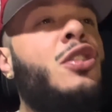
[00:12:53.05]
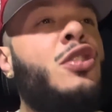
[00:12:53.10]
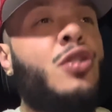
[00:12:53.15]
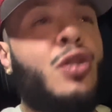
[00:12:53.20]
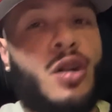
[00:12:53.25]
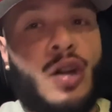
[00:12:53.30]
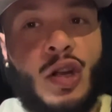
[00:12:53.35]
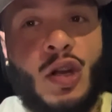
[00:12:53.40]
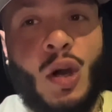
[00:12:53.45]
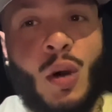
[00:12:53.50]

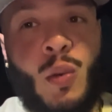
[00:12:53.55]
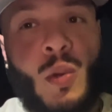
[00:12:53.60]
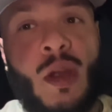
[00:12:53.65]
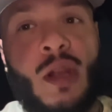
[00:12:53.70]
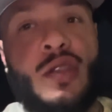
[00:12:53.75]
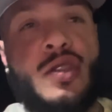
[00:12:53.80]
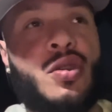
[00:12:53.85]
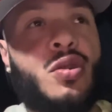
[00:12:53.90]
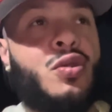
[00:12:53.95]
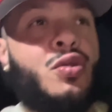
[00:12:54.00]
you're
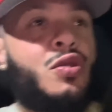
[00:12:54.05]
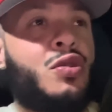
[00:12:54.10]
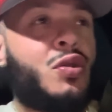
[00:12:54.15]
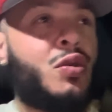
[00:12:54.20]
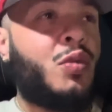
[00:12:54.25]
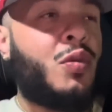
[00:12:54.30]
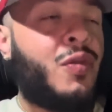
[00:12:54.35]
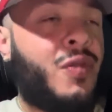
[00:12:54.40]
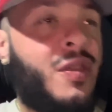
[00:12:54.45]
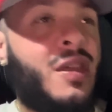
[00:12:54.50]
going to
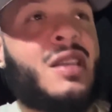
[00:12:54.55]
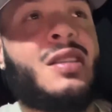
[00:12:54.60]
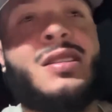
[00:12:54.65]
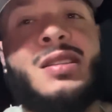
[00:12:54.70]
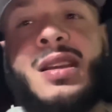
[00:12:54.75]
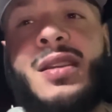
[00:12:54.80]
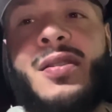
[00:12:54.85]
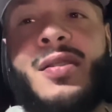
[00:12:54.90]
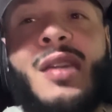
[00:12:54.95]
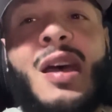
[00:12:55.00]
do this
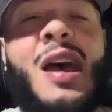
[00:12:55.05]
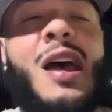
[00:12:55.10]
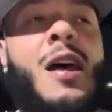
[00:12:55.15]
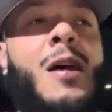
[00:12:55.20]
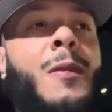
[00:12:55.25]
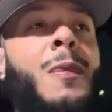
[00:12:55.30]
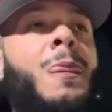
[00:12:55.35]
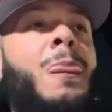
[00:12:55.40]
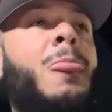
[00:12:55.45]
and that.